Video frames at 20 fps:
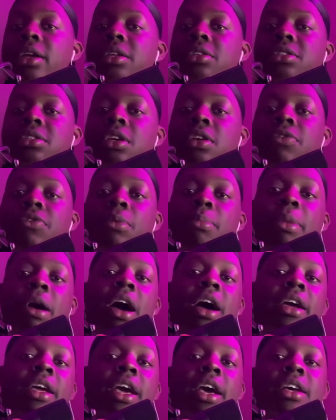is good for
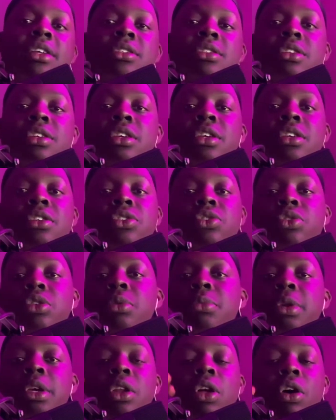podcasting,
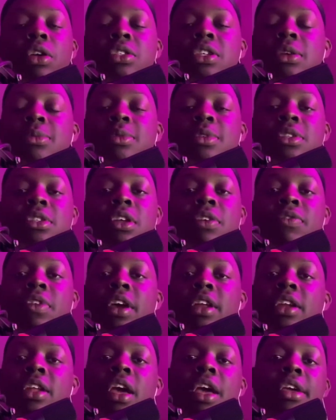streaming, all types of stuff
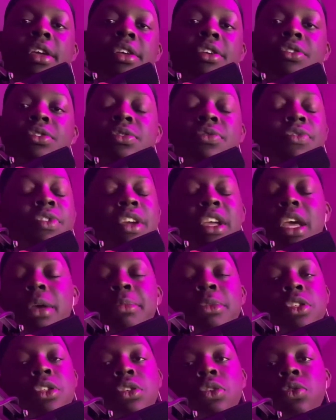like that. You can use it for
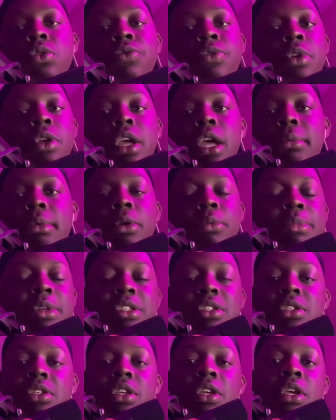gaming too if you game on
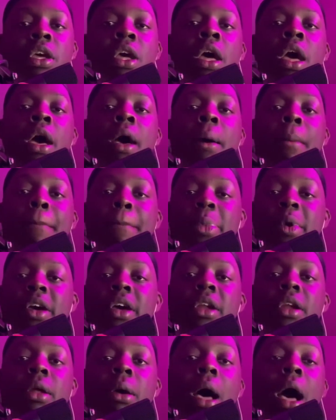PC,
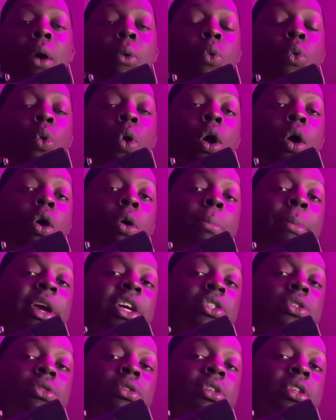but I will make
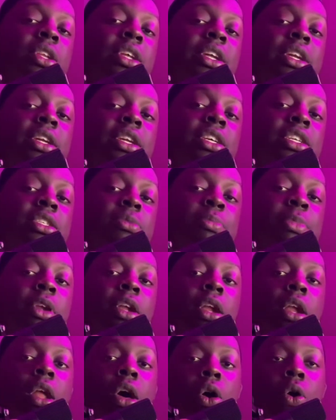sure to link this
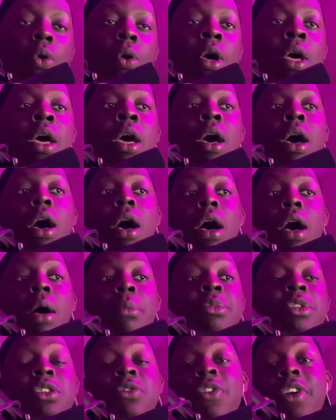below. I'm
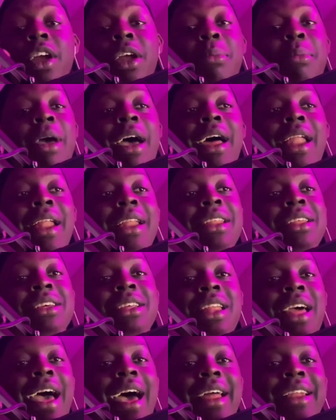just very mad I
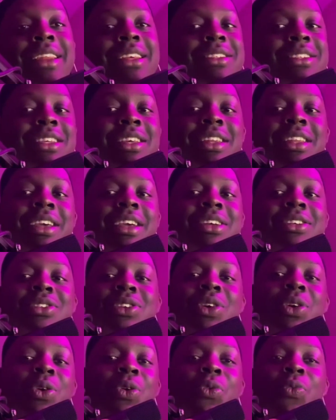didn't add this in there,
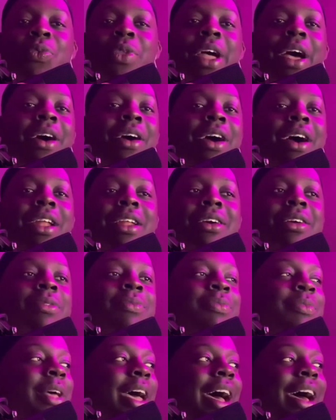so now I gotta
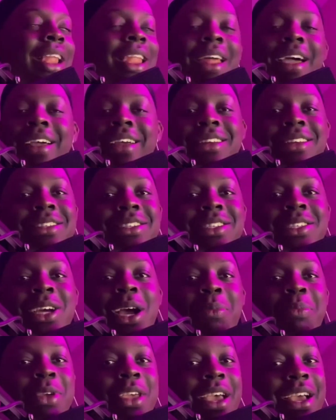add like this
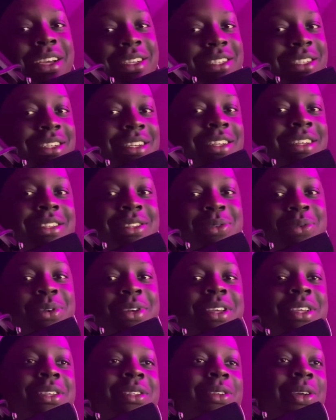choppy ass shit into
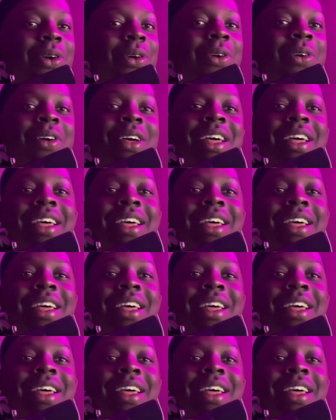it, so